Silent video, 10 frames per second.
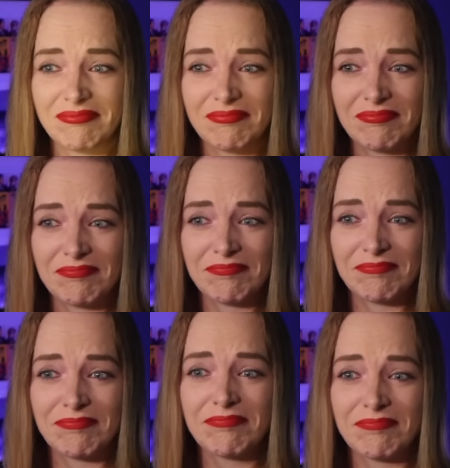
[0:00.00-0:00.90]

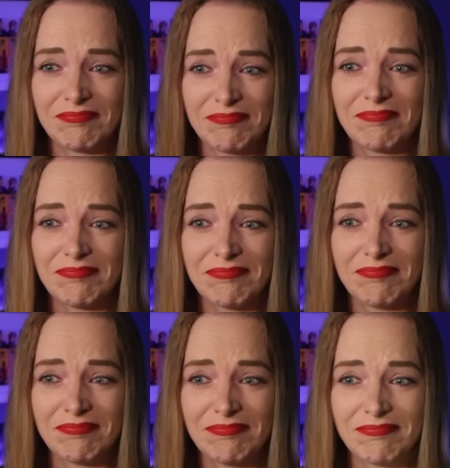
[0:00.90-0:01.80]

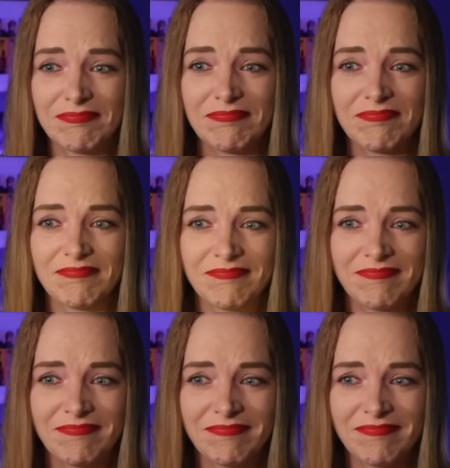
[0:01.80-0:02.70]

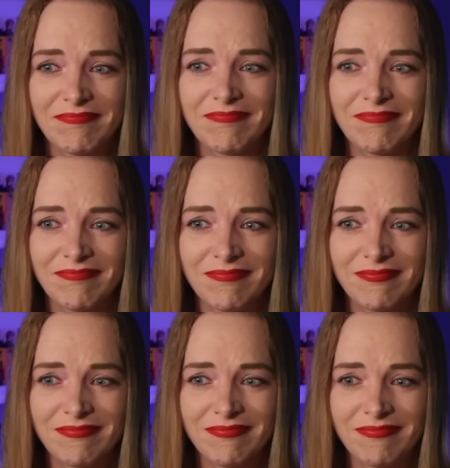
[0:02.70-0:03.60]

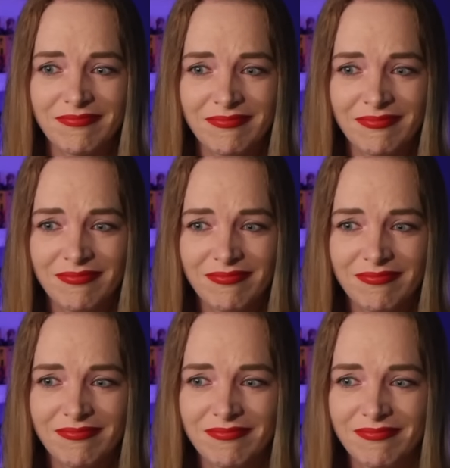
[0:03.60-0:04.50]

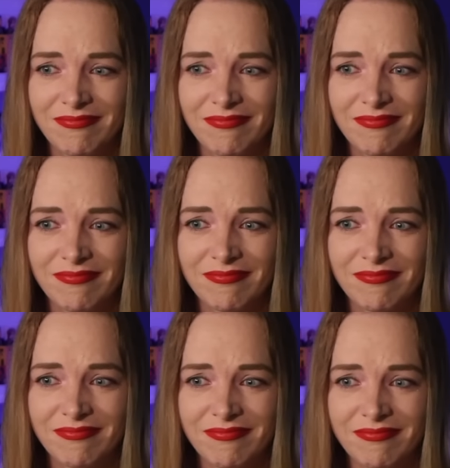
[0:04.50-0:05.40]

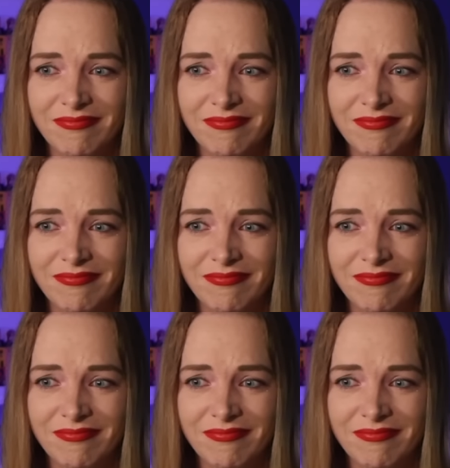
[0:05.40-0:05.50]
No words are spoken by the person on screen.